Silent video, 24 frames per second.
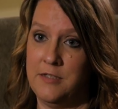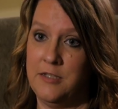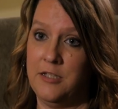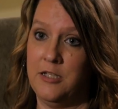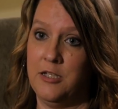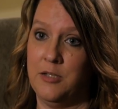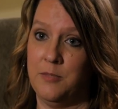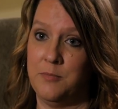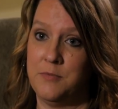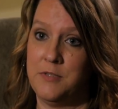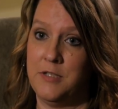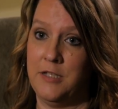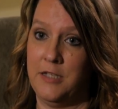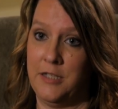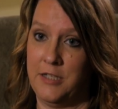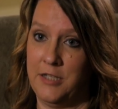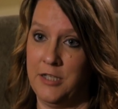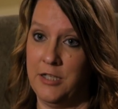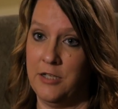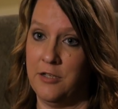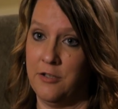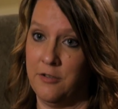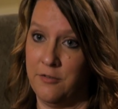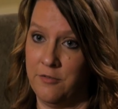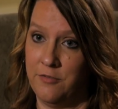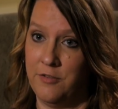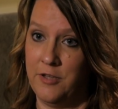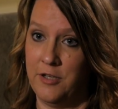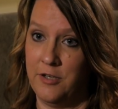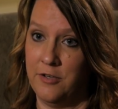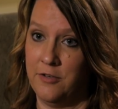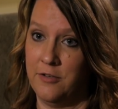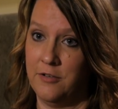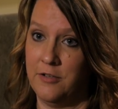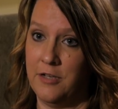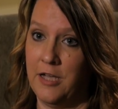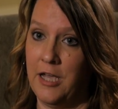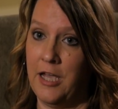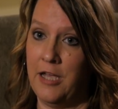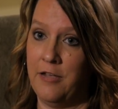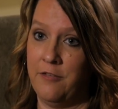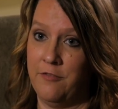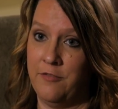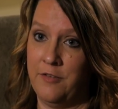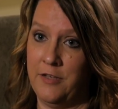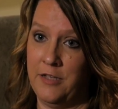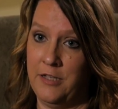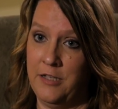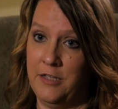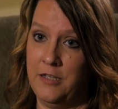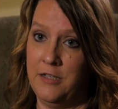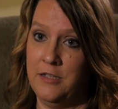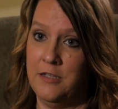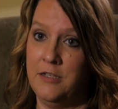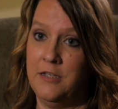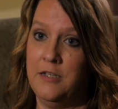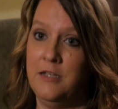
to help take care of their IV,